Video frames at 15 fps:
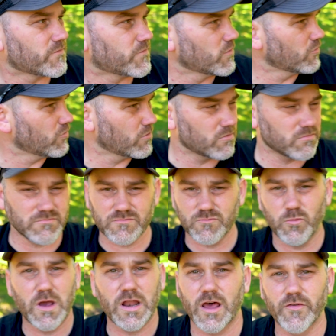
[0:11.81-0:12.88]
for
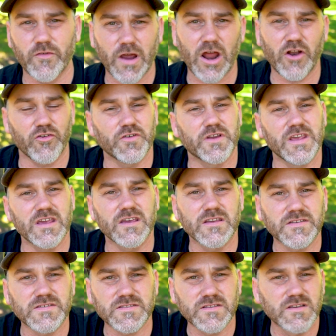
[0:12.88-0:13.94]
well over 100
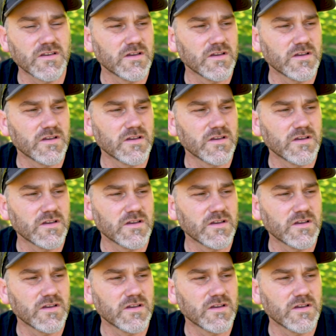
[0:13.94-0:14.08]
years.